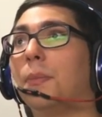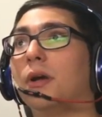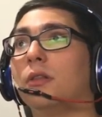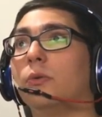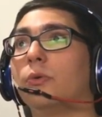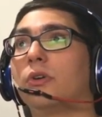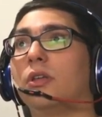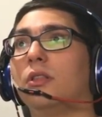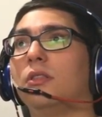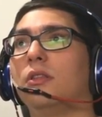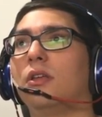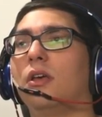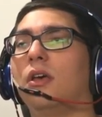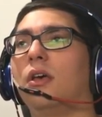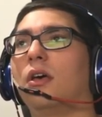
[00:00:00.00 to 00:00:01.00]
by looking
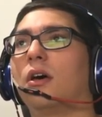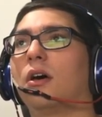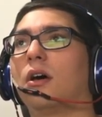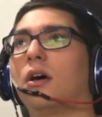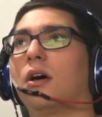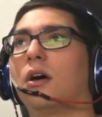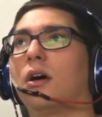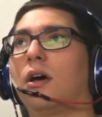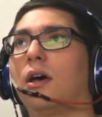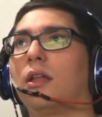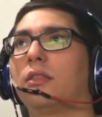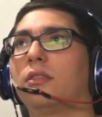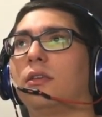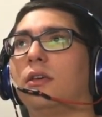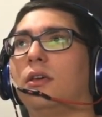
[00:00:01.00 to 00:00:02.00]
uh,
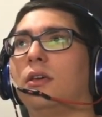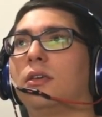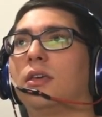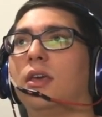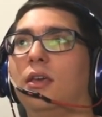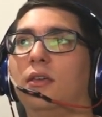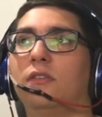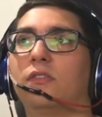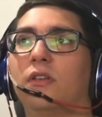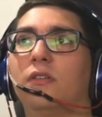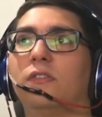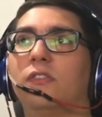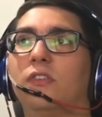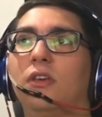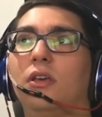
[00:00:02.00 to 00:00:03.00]
at the keys
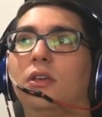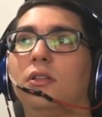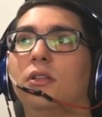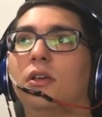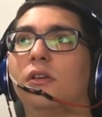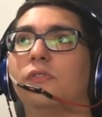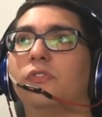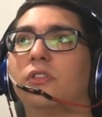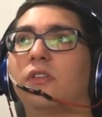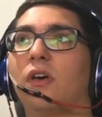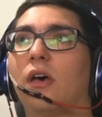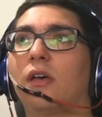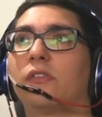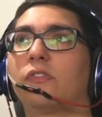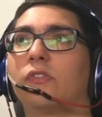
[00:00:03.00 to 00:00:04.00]
and seeing if it
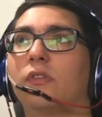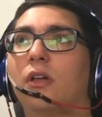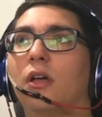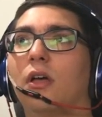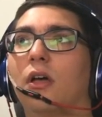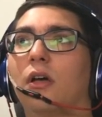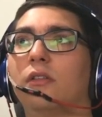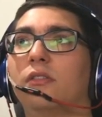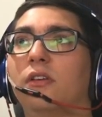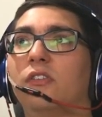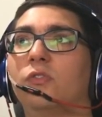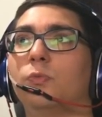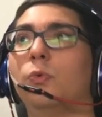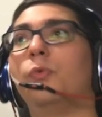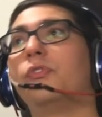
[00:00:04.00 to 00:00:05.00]
has uh, the
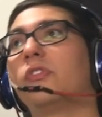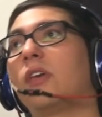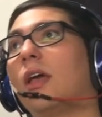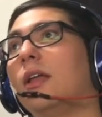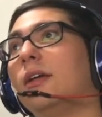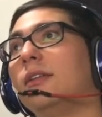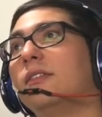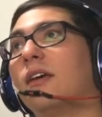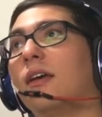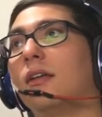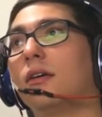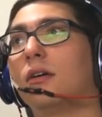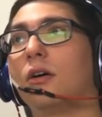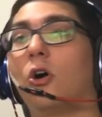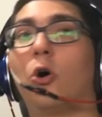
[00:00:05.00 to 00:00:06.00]
smooth scaling
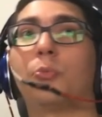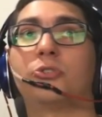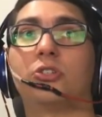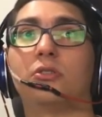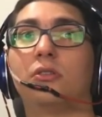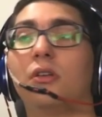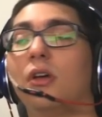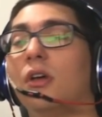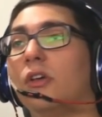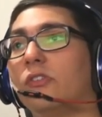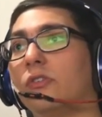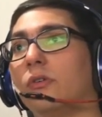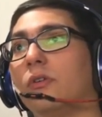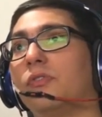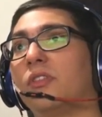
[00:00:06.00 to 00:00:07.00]
data option.
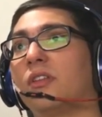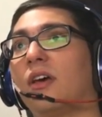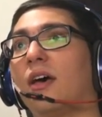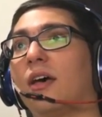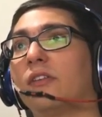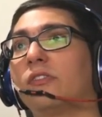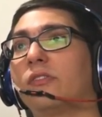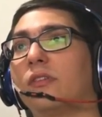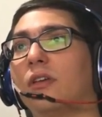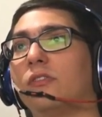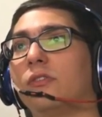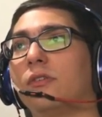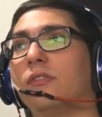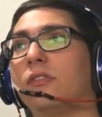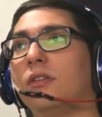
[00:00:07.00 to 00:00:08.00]
So if it has,
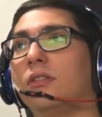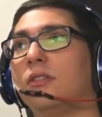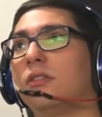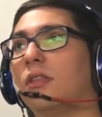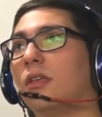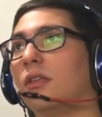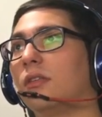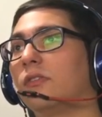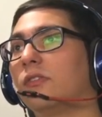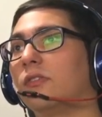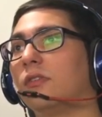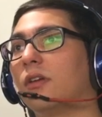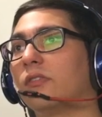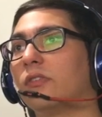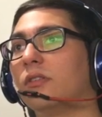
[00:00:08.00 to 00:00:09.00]
as you can see, this
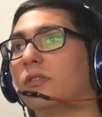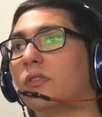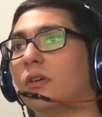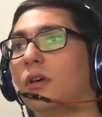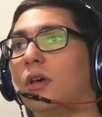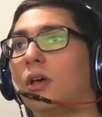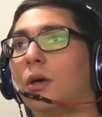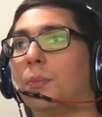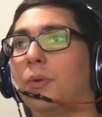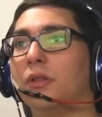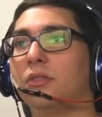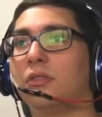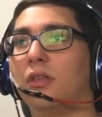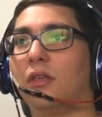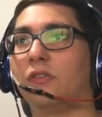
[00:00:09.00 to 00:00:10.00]
doesn't,
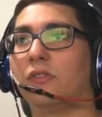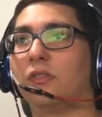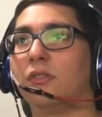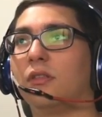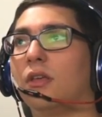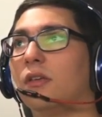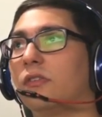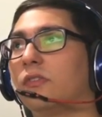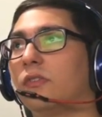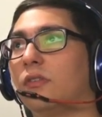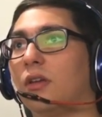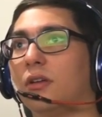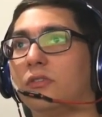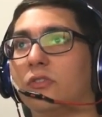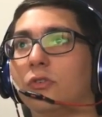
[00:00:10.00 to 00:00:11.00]
but this and this
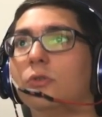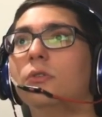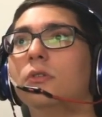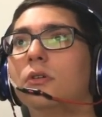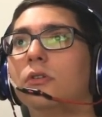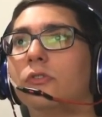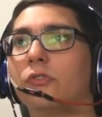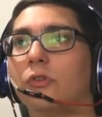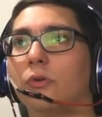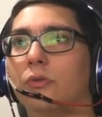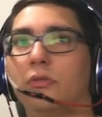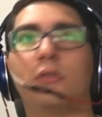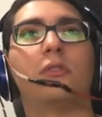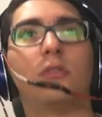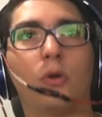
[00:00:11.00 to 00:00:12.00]
they do. So
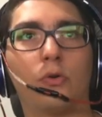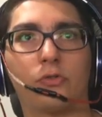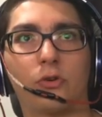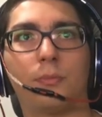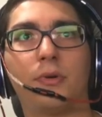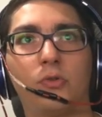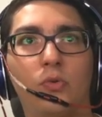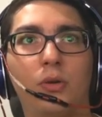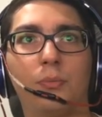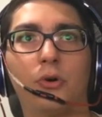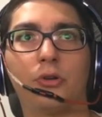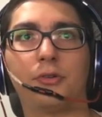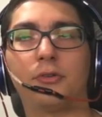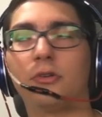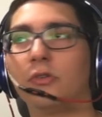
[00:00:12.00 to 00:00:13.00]
those are my three
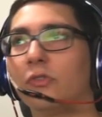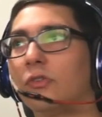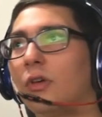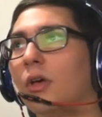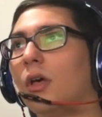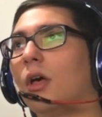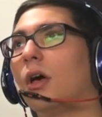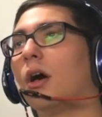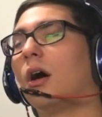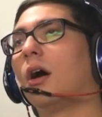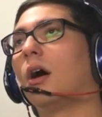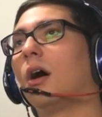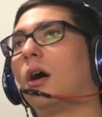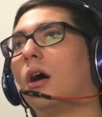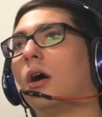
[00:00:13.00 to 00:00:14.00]
monitors.
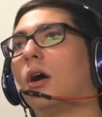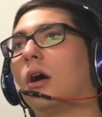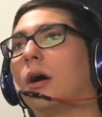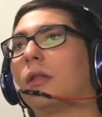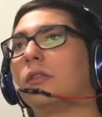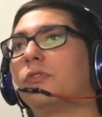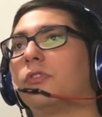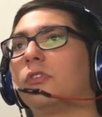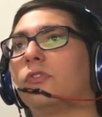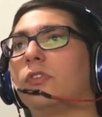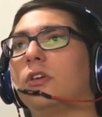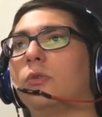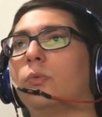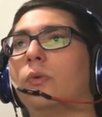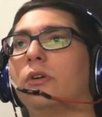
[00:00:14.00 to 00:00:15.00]
Uh, the first
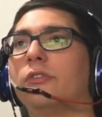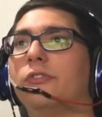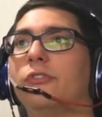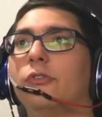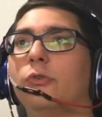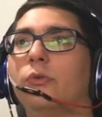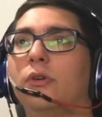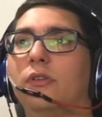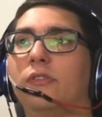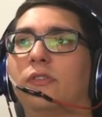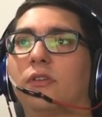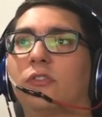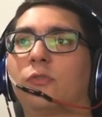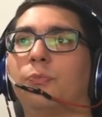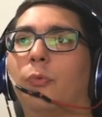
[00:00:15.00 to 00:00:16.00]
thing you want to do
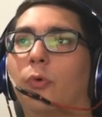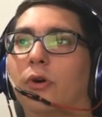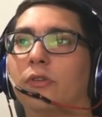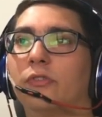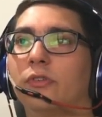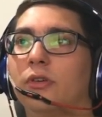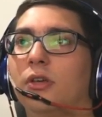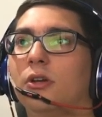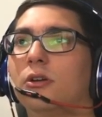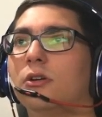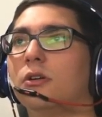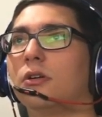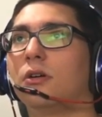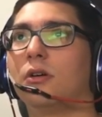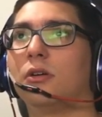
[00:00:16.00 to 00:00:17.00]
is export
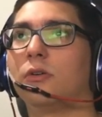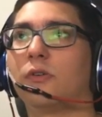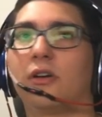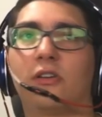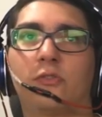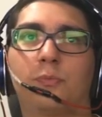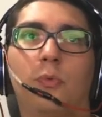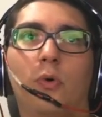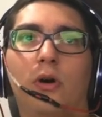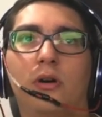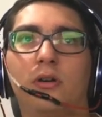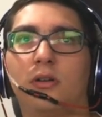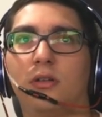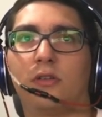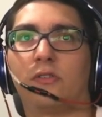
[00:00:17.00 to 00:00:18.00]
here. You can
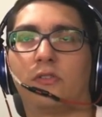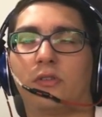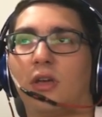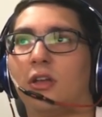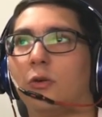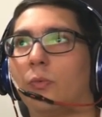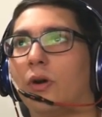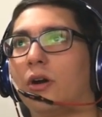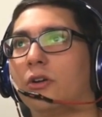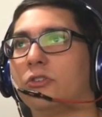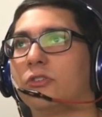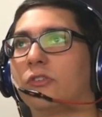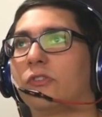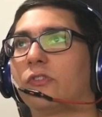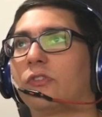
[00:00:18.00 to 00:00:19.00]
export this anywhere,
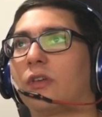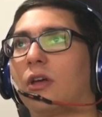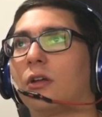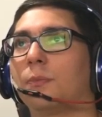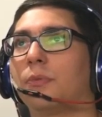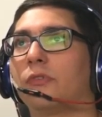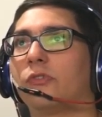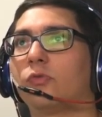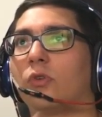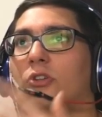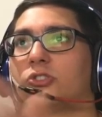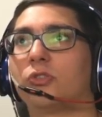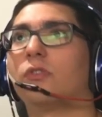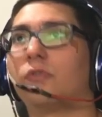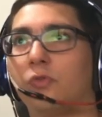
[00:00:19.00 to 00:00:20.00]
just set up a
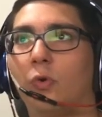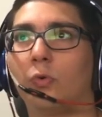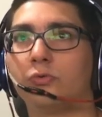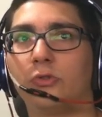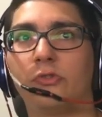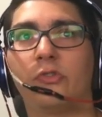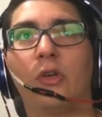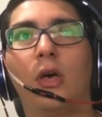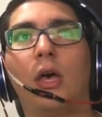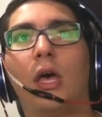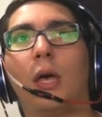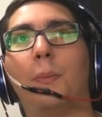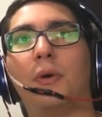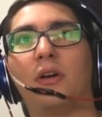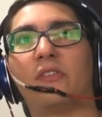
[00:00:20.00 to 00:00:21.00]
structure of folders
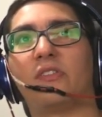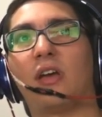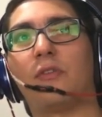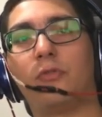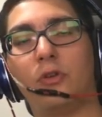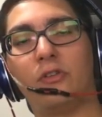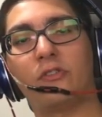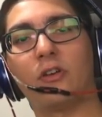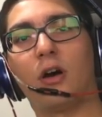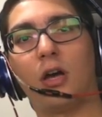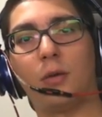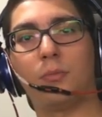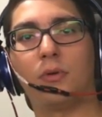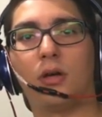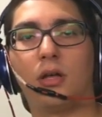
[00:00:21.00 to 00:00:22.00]
because every
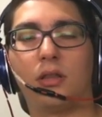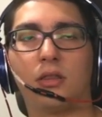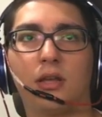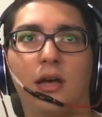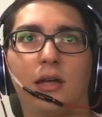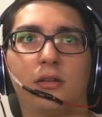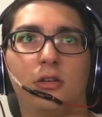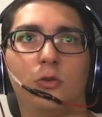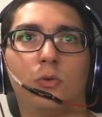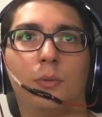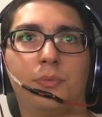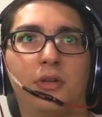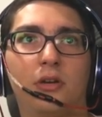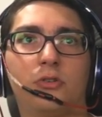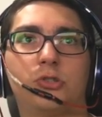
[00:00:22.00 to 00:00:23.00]
time that you
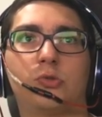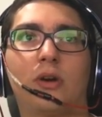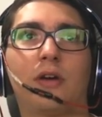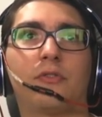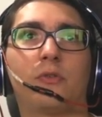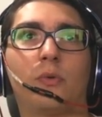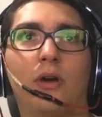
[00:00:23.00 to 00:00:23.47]
update your graf